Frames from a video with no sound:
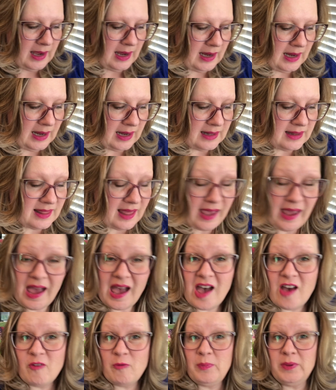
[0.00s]
And they
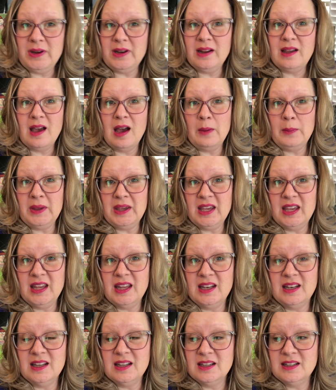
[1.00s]
have been coming
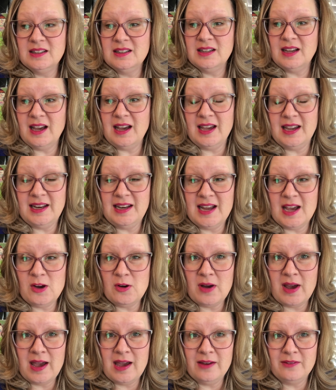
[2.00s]
in. I now
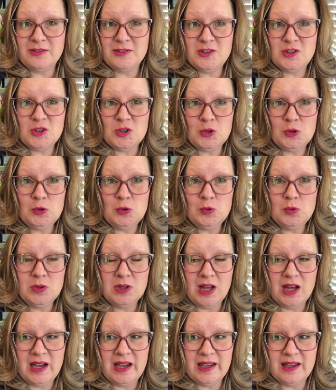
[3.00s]
have 2
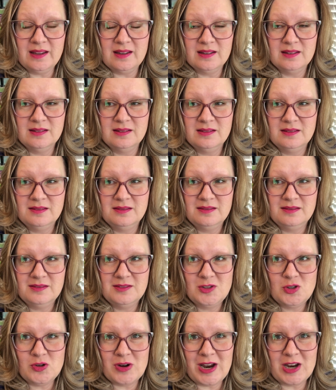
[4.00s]
like
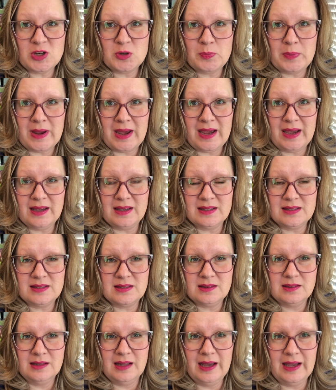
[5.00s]
trash
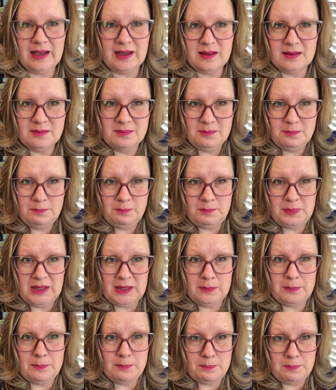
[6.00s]
bags, like
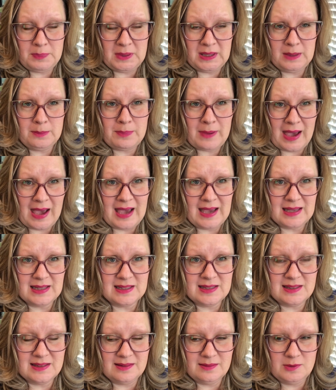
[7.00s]
big
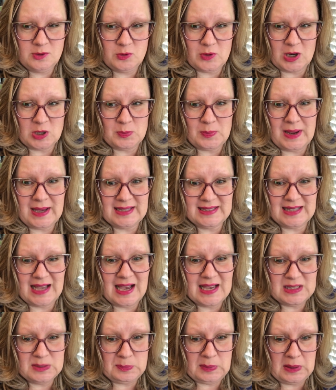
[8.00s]
bags, trash bag
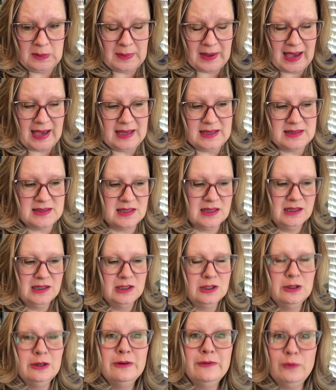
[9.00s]
size, big bags
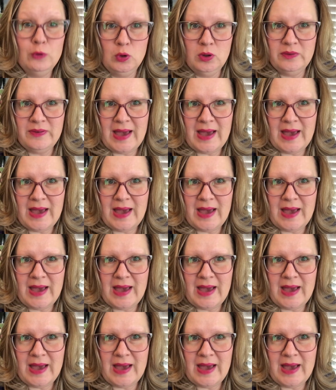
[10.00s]
full of